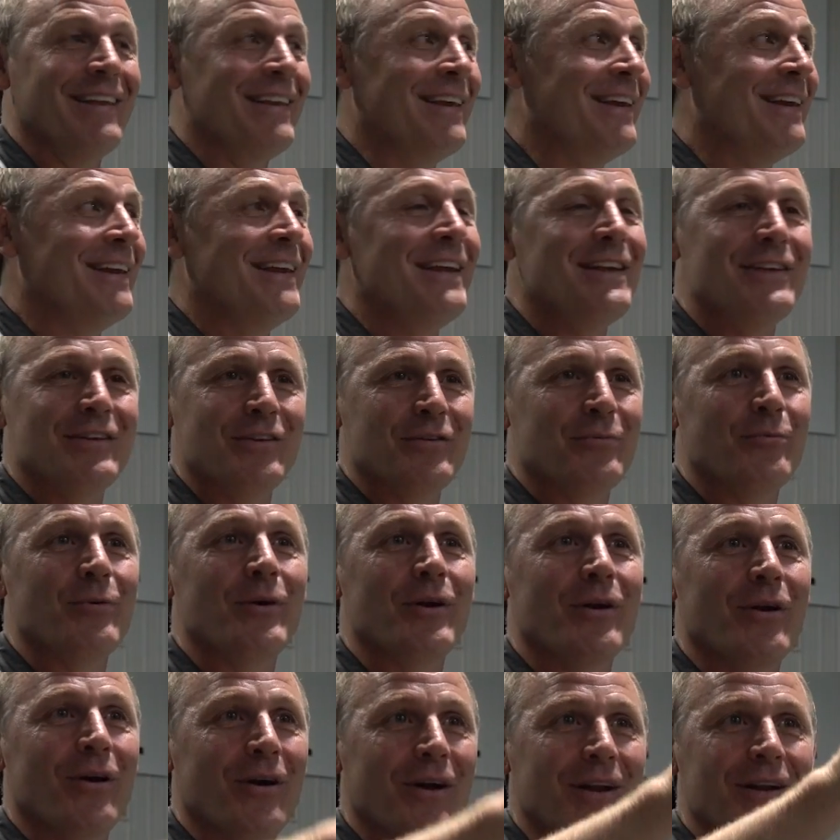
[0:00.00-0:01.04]
And then he
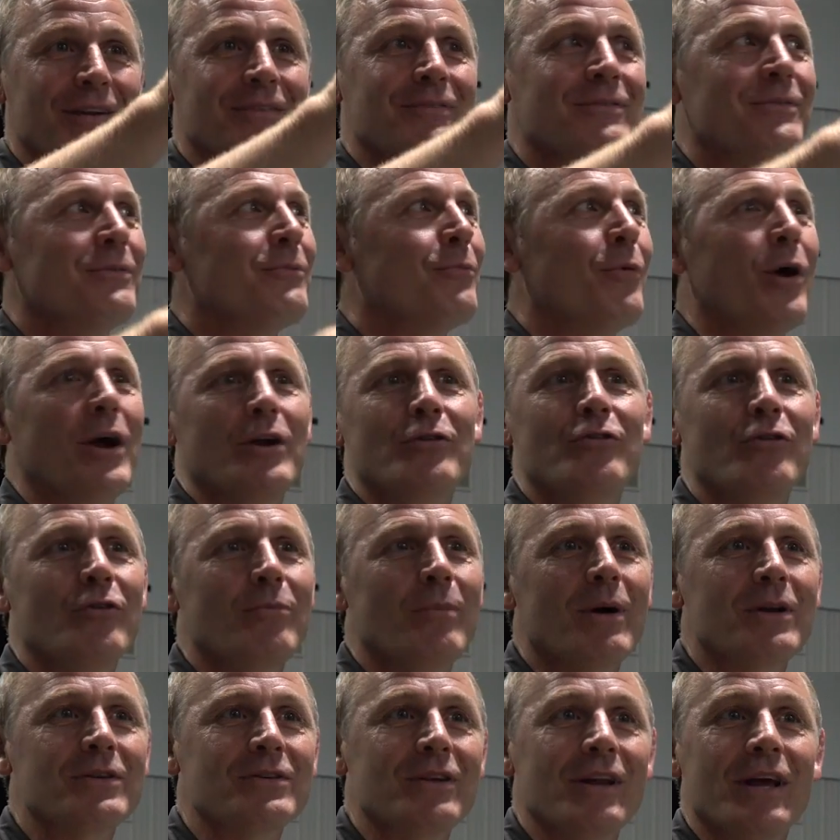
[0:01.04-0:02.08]
just went on,
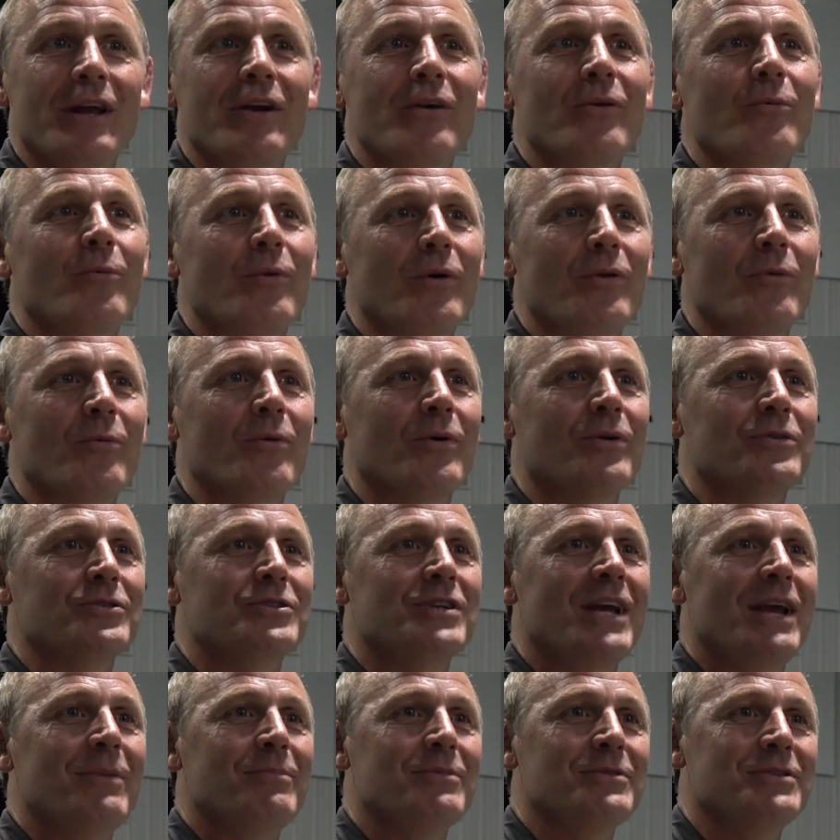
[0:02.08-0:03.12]
2 months later, and won the
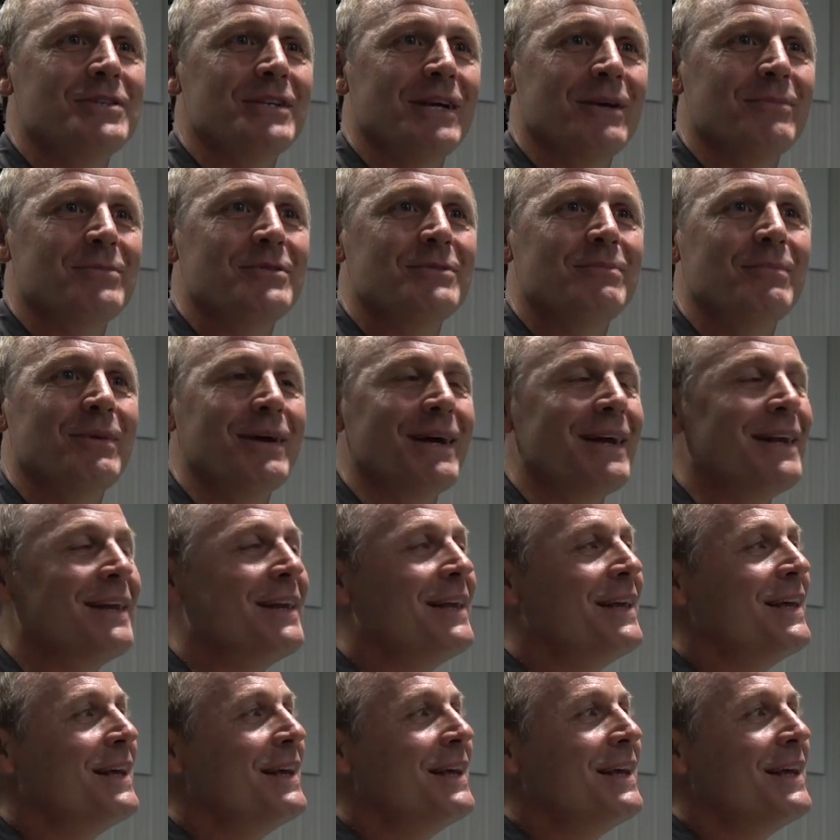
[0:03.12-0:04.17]
world championships.
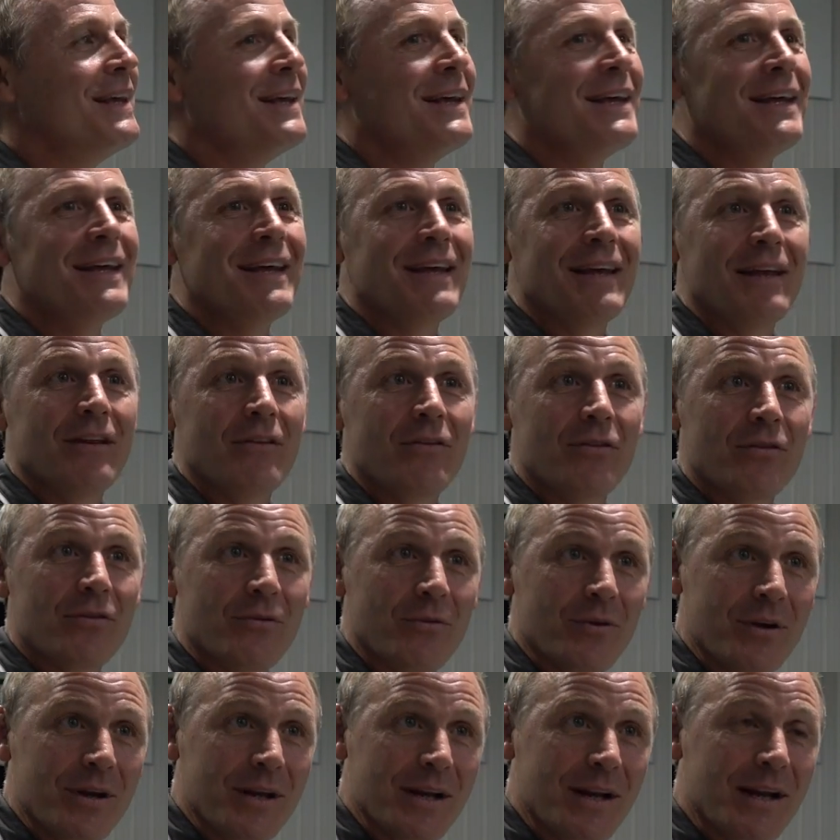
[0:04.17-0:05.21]
But
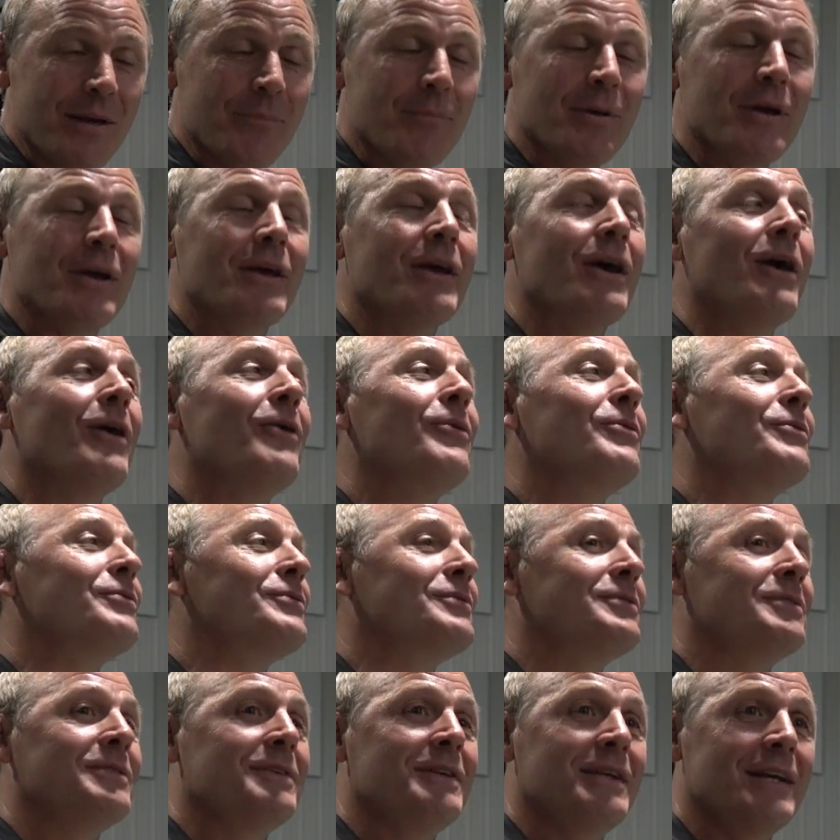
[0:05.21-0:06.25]
3 Olympic
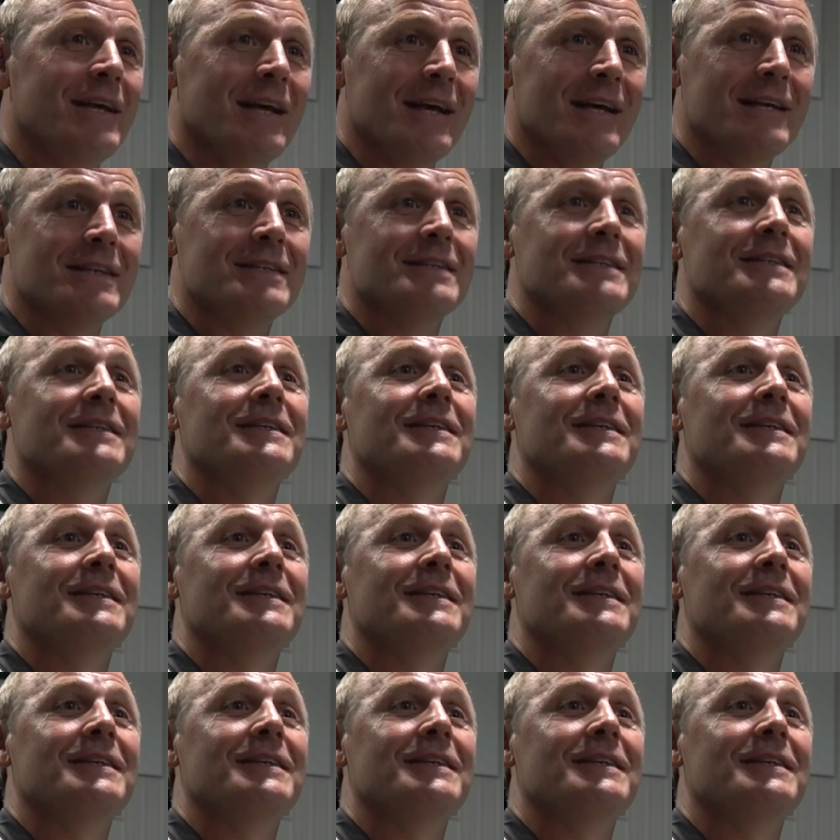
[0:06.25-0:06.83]
golds, yes.